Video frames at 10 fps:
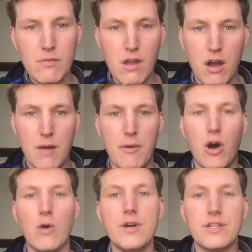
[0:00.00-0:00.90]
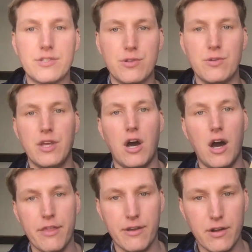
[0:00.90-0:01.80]
owe it to the
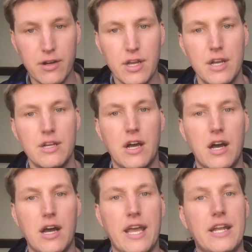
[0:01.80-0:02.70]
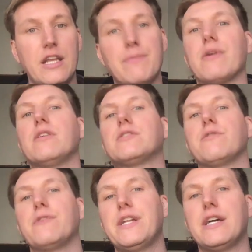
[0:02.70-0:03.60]
author, Anne E. Berg,
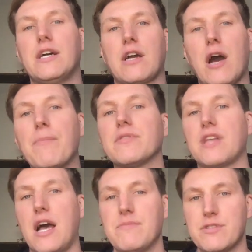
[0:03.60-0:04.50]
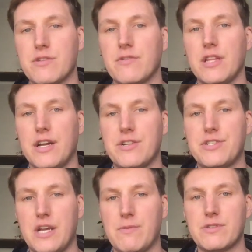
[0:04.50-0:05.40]
to read it a couple times to really
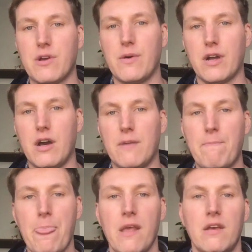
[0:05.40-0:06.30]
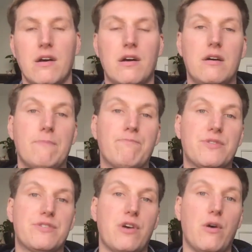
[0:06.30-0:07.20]
understand what's going on.
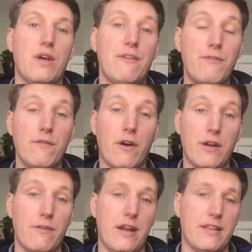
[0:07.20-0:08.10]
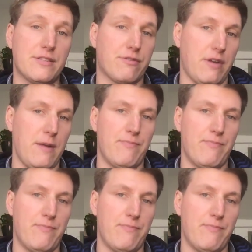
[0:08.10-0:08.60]
So if you've already read it, that's great.